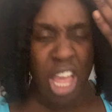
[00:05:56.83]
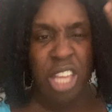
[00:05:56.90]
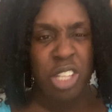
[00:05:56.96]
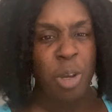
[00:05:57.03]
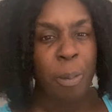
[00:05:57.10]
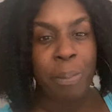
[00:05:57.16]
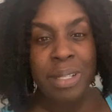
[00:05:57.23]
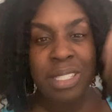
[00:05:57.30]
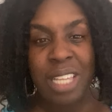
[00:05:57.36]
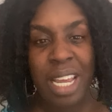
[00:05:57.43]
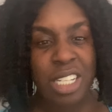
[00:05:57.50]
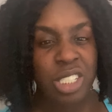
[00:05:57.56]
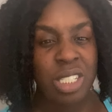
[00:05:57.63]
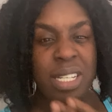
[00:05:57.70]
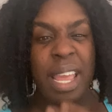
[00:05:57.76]
your
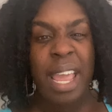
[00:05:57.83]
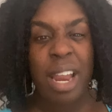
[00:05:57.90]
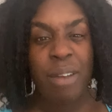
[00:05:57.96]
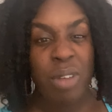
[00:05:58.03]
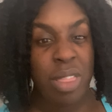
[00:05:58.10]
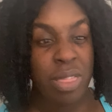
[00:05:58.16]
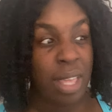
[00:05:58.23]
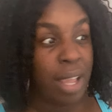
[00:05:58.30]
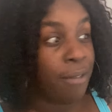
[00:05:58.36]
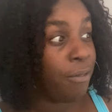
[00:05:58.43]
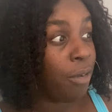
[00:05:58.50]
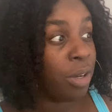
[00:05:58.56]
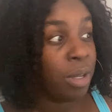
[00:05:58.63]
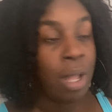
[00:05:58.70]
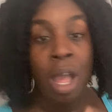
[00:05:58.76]
protection, everything
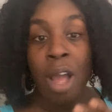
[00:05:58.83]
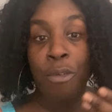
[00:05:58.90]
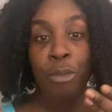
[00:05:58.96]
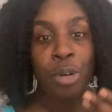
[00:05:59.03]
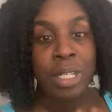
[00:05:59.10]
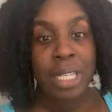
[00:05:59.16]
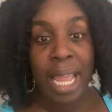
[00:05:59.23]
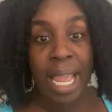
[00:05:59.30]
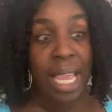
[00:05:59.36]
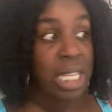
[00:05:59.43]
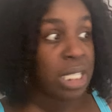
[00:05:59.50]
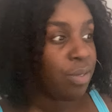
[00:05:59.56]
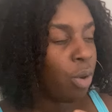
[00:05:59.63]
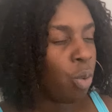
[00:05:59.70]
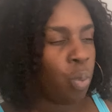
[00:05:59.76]
for
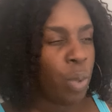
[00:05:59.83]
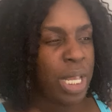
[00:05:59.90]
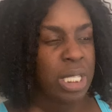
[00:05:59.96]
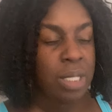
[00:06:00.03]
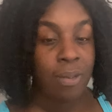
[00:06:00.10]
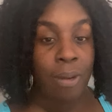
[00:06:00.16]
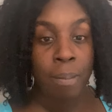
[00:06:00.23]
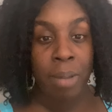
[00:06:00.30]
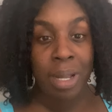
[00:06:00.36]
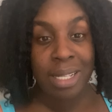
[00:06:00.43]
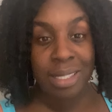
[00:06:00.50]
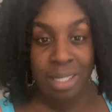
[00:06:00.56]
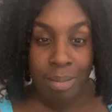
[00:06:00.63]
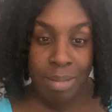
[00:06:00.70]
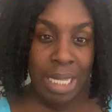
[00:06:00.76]
days, for weeks, for
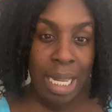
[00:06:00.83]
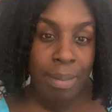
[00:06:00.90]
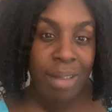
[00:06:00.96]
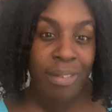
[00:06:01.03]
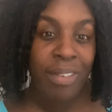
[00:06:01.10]
months, sometimes